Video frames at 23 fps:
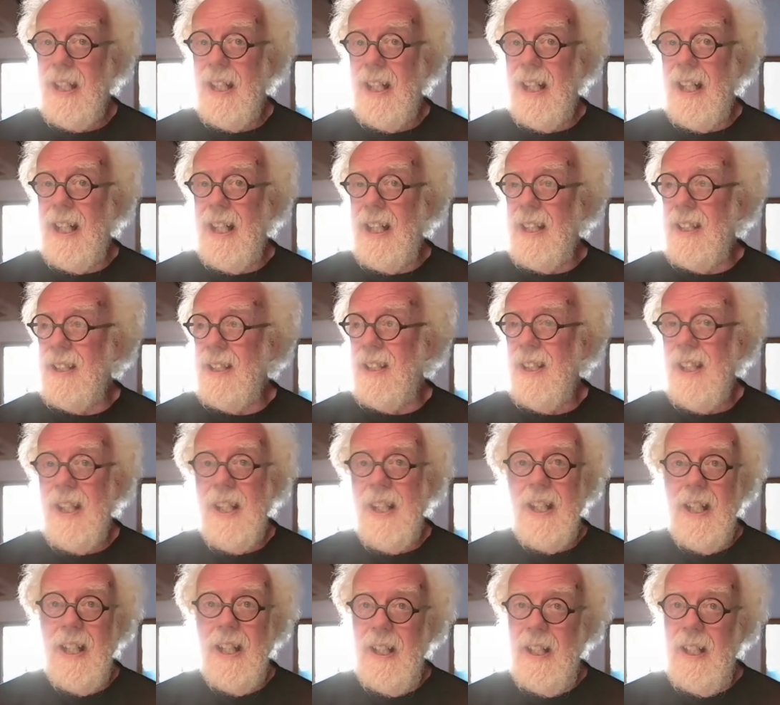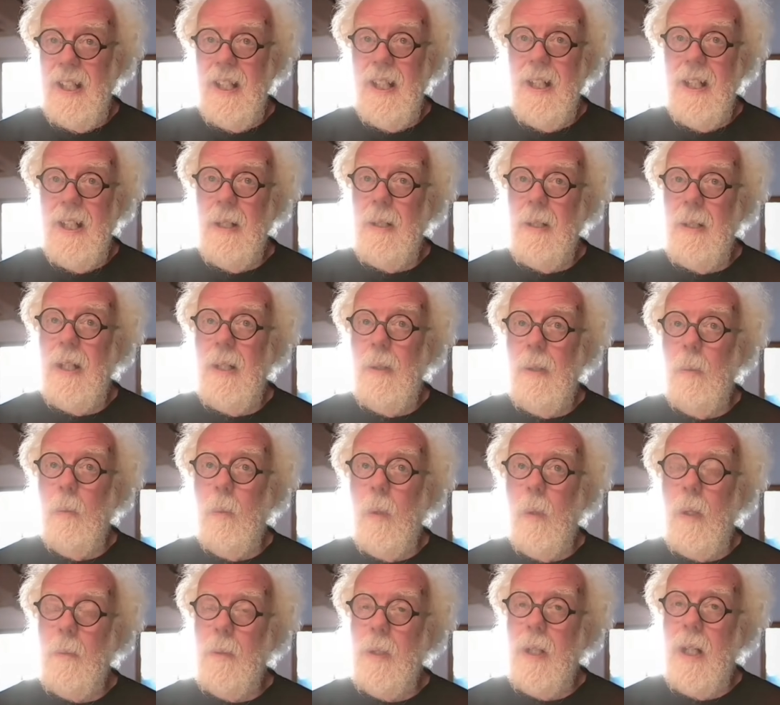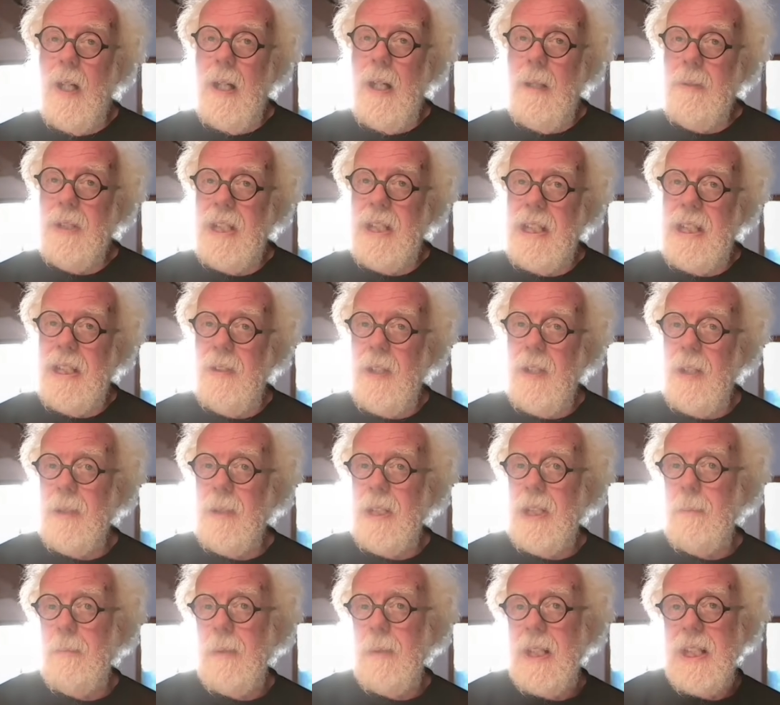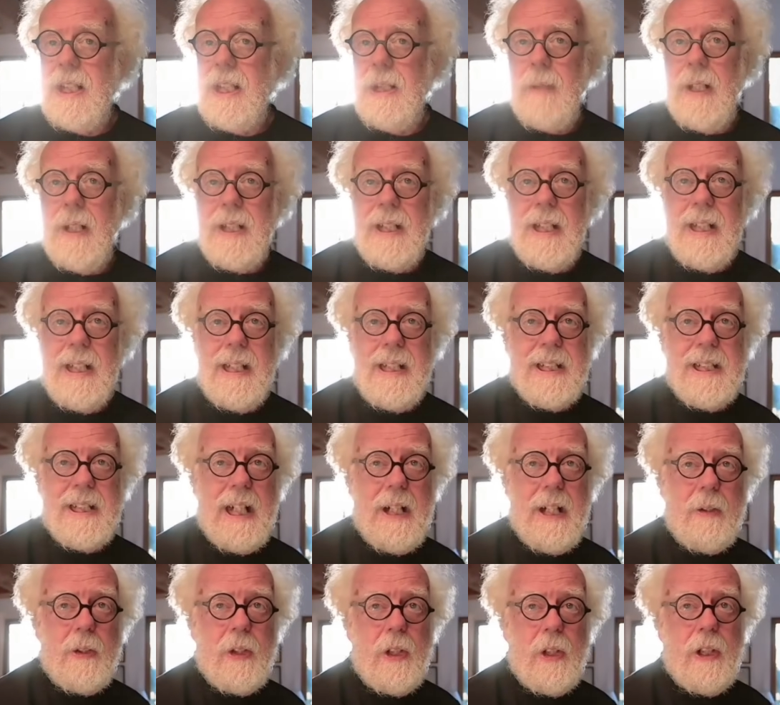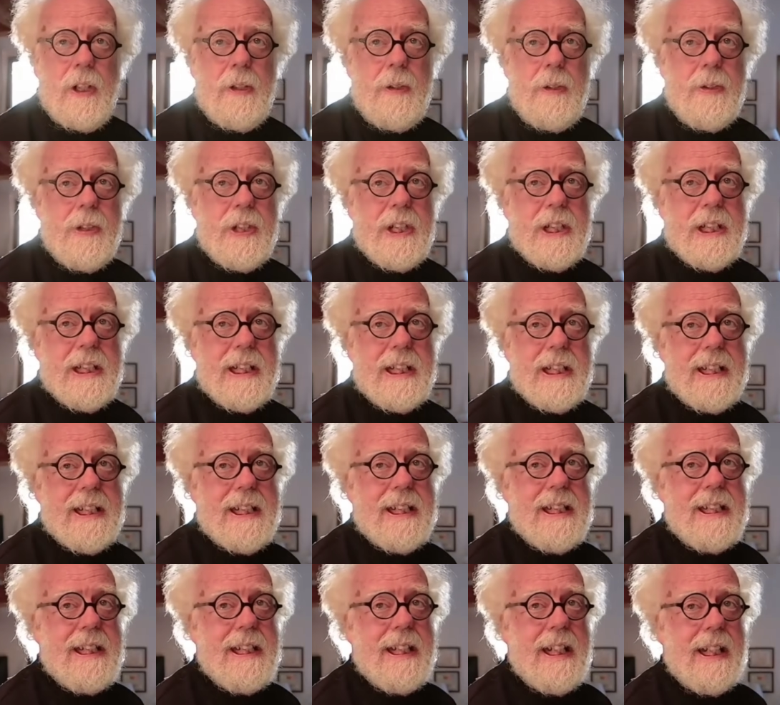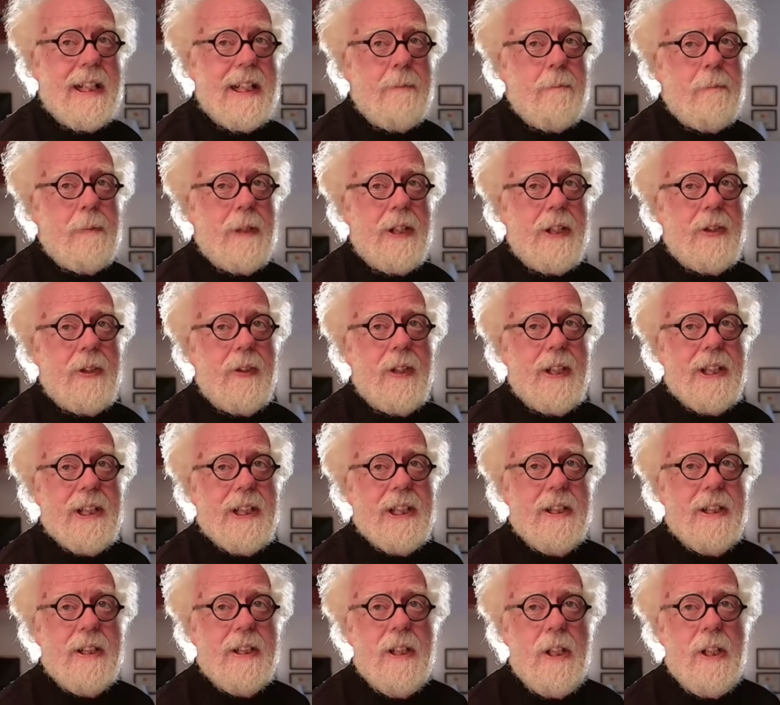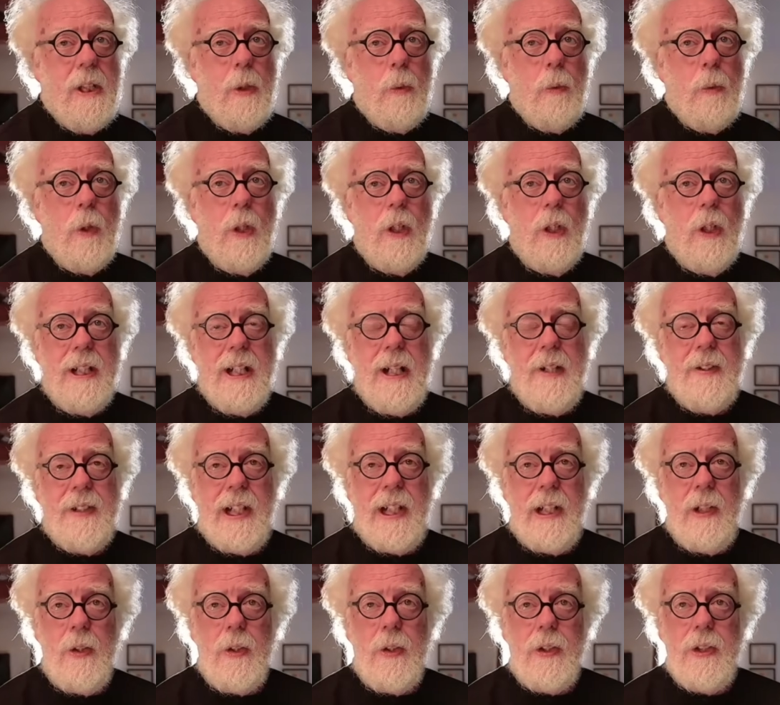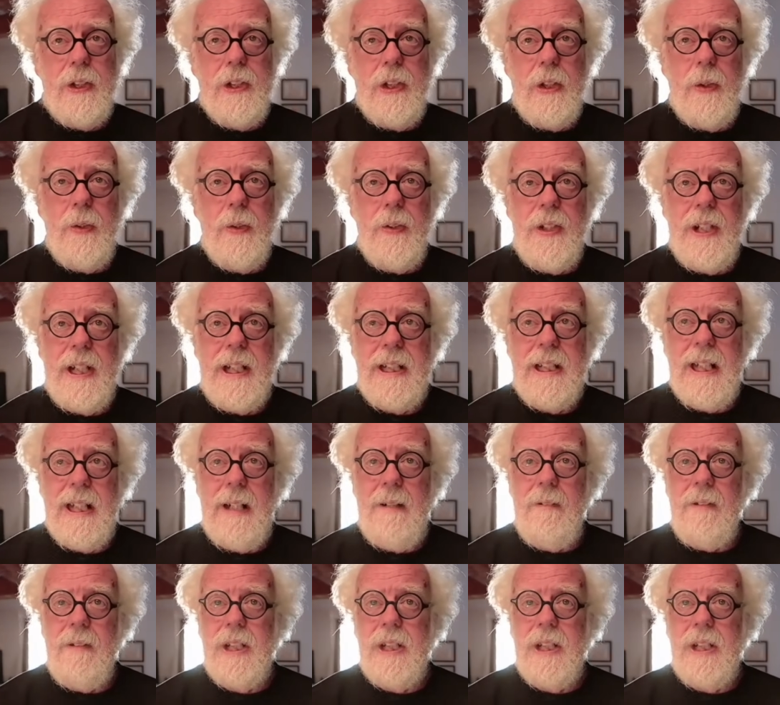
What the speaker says: And I was incredibly surprised by that is how close SETI and Beatrizx were and how they locked the whole thing down.